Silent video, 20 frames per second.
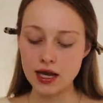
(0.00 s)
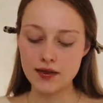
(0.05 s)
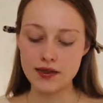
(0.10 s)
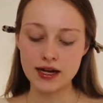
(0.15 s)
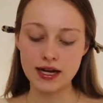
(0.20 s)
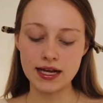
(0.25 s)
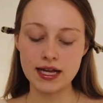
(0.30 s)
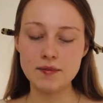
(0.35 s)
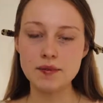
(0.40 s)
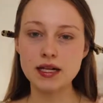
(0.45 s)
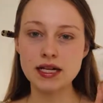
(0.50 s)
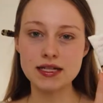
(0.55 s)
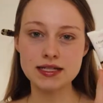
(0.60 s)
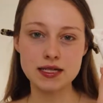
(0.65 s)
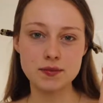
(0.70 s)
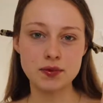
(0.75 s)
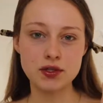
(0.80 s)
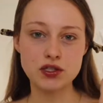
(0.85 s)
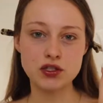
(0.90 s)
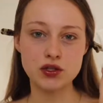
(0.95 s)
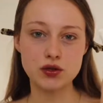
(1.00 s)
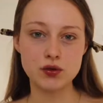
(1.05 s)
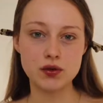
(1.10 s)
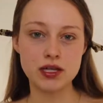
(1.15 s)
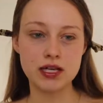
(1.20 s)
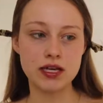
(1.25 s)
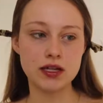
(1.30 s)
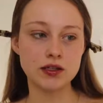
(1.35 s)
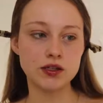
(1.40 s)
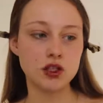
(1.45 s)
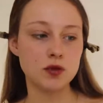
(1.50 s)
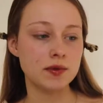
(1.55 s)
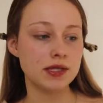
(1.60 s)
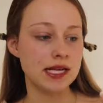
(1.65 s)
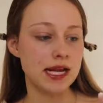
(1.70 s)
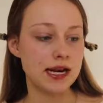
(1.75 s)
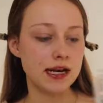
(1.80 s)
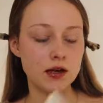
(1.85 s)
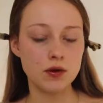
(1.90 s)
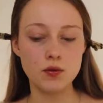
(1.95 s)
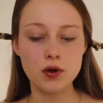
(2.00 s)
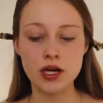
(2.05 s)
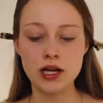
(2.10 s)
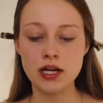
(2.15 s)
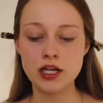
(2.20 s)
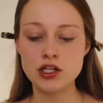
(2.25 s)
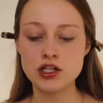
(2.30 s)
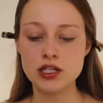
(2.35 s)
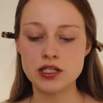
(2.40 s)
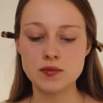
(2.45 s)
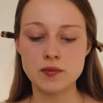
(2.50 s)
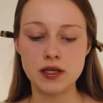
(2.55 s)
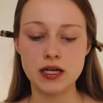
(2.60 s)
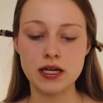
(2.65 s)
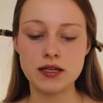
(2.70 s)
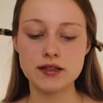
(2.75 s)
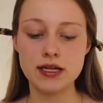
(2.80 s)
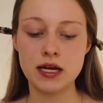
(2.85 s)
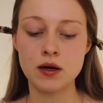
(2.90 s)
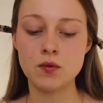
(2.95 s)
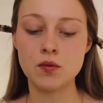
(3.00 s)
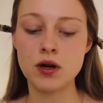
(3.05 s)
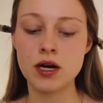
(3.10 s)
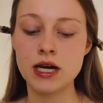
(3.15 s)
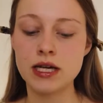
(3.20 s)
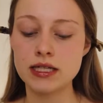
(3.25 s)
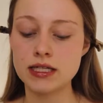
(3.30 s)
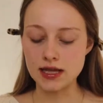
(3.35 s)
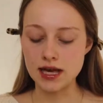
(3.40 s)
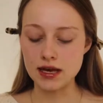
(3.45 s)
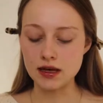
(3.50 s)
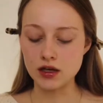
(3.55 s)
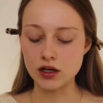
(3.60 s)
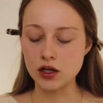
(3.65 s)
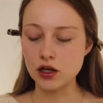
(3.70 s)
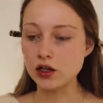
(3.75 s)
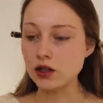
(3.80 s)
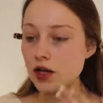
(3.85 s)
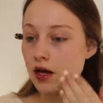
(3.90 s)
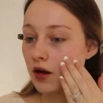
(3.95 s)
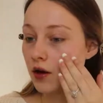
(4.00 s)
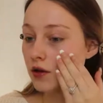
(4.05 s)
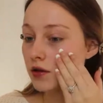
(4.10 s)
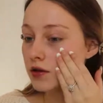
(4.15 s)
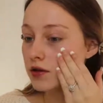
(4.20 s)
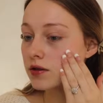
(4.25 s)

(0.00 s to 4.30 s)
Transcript: And then I am going to dip into the illuminating one just because I want that glow.